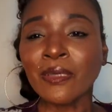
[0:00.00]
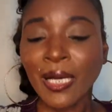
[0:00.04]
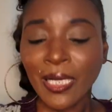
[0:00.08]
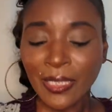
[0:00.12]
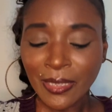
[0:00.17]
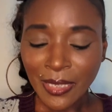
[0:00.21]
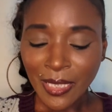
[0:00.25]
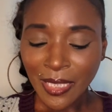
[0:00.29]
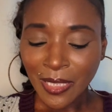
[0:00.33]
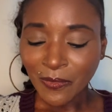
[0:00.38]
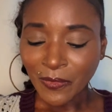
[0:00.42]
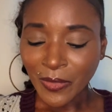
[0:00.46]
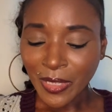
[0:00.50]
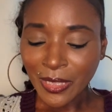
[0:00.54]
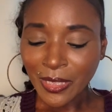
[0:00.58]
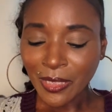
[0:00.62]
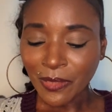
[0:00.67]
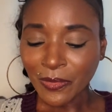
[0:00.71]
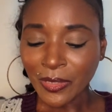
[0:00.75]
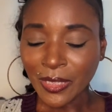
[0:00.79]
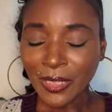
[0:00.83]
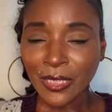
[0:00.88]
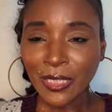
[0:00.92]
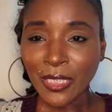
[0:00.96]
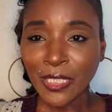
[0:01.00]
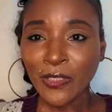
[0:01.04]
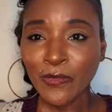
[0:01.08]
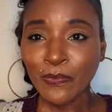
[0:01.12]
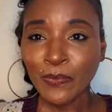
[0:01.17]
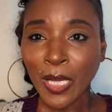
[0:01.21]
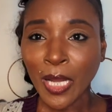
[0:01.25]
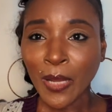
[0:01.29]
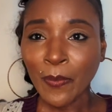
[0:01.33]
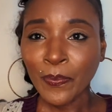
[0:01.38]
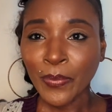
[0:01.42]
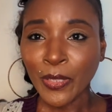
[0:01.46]
I can't wait to receive
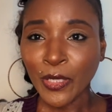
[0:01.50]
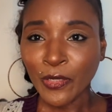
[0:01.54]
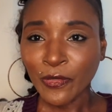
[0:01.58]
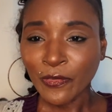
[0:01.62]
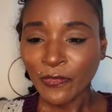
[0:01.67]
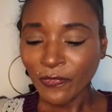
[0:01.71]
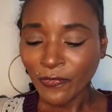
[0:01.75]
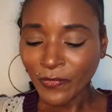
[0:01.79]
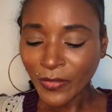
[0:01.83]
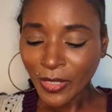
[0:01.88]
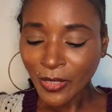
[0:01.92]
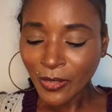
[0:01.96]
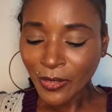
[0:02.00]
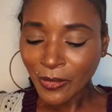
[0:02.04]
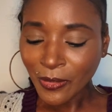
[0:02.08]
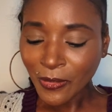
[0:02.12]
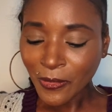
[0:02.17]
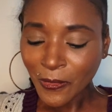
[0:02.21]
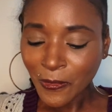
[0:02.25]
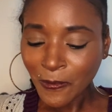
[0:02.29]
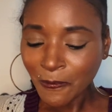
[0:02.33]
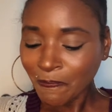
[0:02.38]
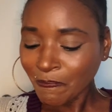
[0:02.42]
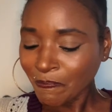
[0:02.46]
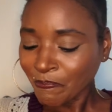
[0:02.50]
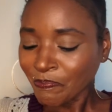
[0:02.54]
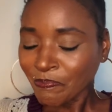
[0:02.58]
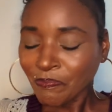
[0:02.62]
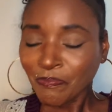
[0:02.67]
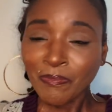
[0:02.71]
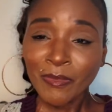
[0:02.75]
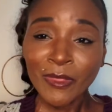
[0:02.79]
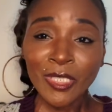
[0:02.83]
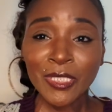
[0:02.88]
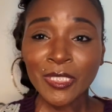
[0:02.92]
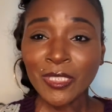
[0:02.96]
my perfume
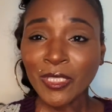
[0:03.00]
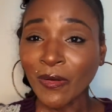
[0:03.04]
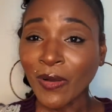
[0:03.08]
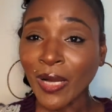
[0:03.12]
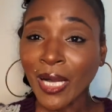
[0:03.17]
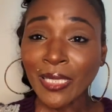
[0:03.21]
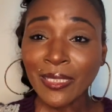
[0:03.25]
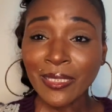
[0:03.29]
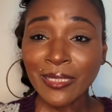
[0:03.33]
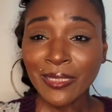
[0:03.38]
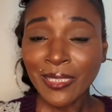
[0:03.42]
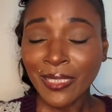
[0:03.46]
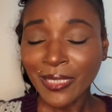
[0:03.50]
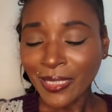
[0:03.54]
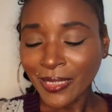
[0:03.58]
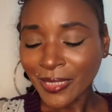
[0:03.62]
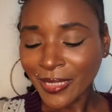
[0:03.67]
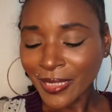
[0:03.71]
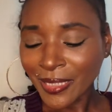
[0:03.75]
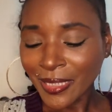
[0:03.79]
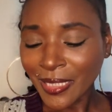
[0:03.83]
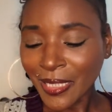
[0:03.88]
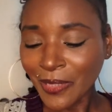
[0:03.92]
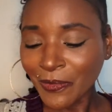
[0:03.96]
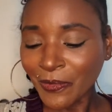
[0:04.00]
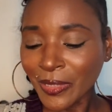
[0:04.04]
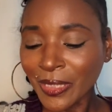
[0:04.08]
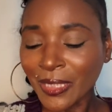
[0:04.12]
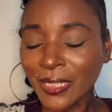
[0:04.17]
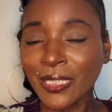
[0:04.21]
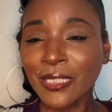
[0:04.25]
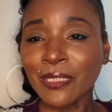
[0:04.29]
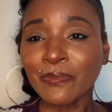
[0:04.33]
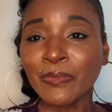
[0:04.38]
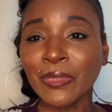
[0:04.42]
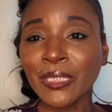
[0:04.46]
so I can hook it up with
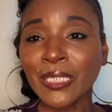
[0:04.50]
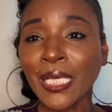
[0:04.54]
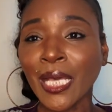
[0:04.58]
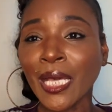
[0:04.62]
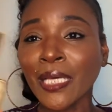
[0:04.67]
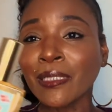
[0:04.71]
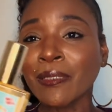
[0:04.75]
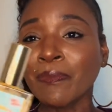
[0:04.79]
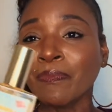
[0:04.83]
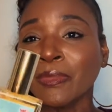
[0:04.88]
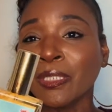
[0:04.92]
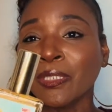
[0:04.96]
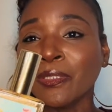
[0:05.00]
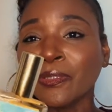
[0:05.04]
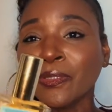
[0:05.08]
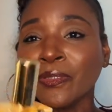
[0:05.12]
this banana milk